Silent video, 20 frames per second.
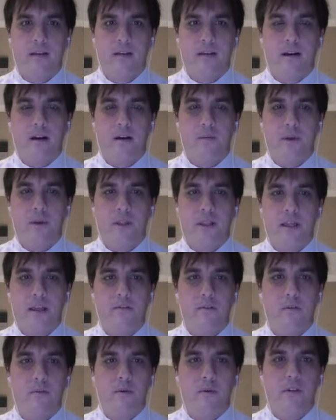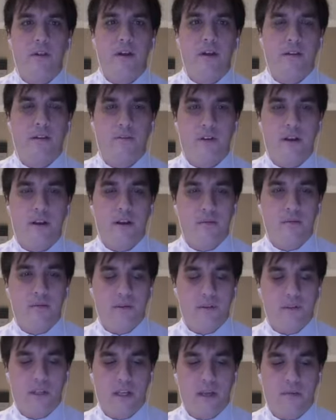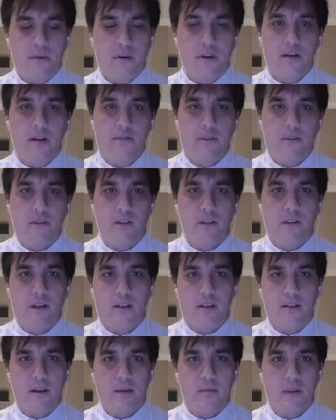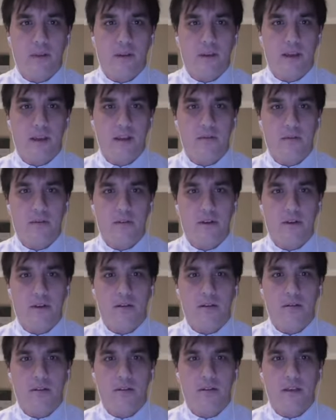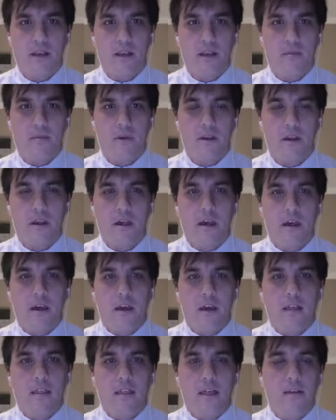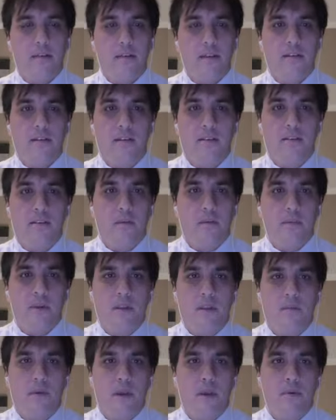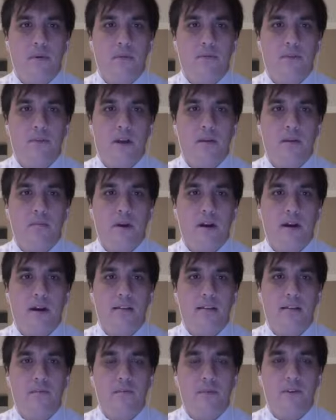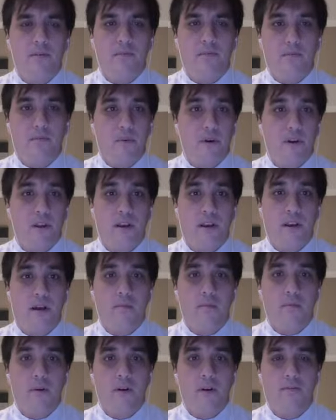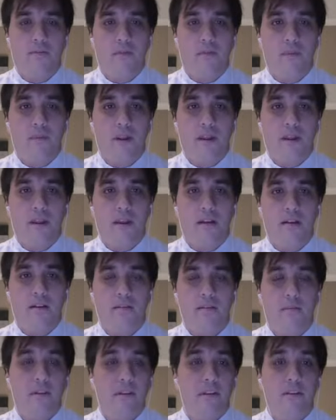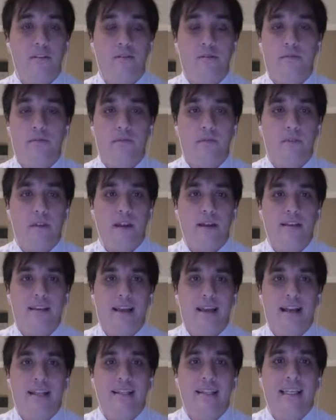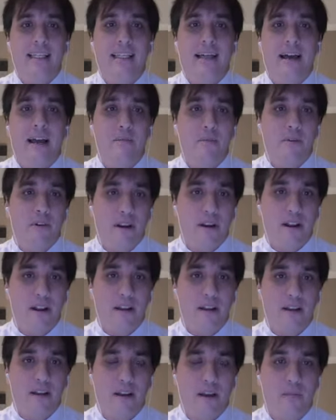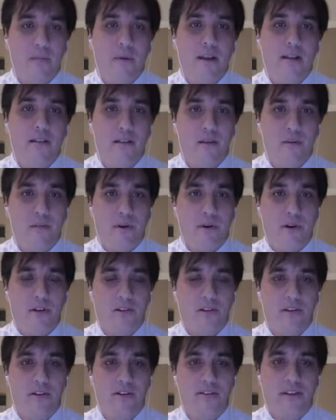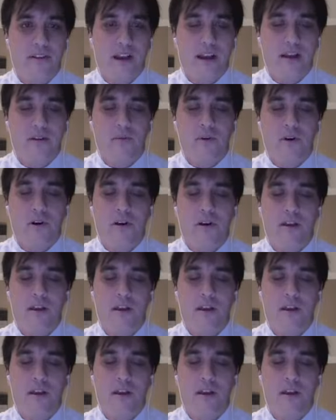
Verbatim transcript: Unbelievable. That crater was deep enough. It looked like John McCain was trying to escape they this is something that people of Donbass have been putting up with for many years. I mean, they just they attacked a library, a pizza parlor, the sidewalk.